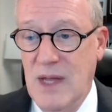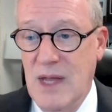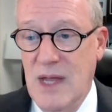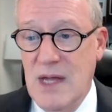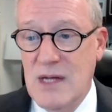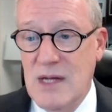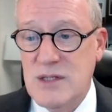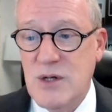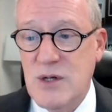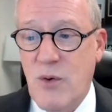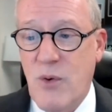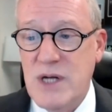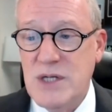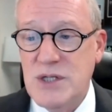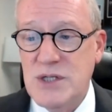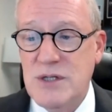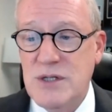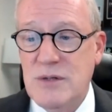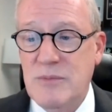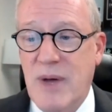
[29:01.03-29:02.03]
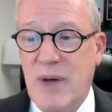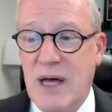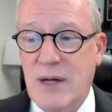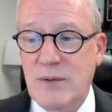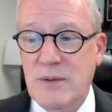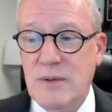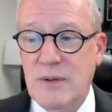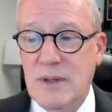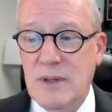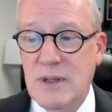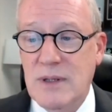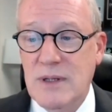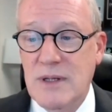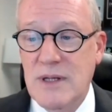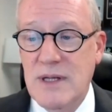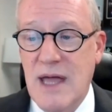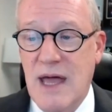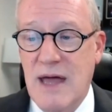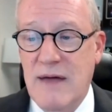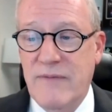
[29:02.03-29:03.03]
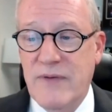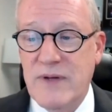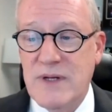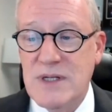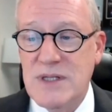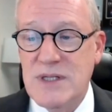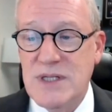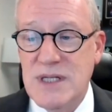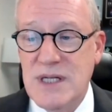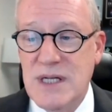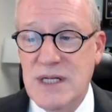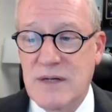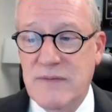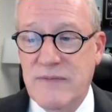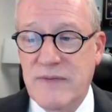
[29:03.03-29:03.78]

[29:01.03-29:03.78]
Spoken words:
It's a question about the efficacy of